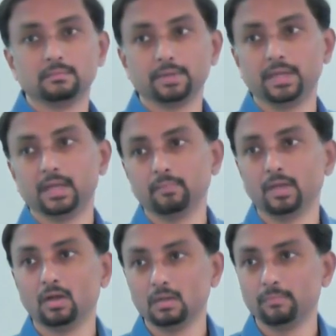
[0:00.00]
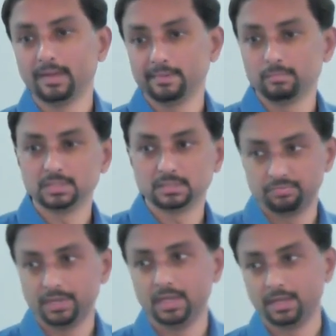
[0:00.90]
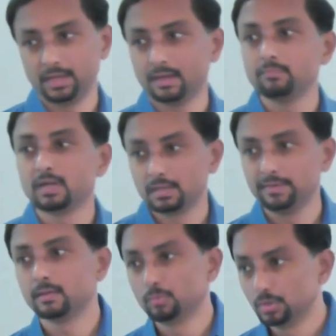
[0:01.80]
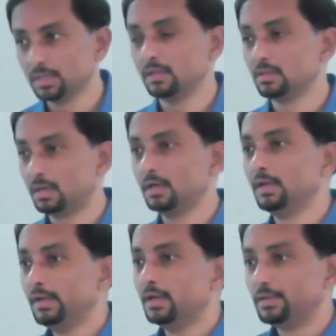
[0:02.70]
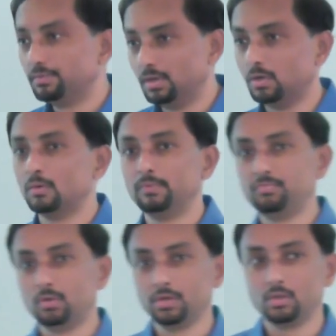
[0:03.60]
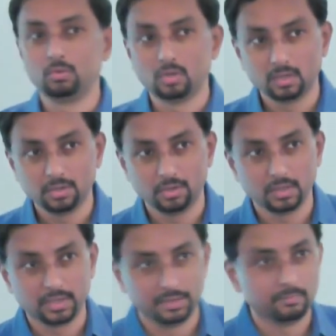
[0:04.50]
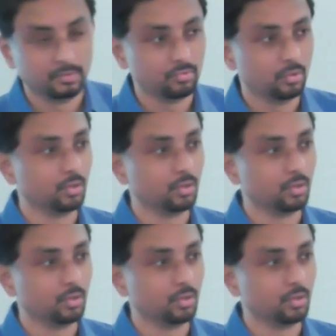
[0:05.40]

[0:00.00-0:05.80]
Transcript: area. May not be as much in the feeling area, but at least emotion and thought, you will know before you talk to your kids, before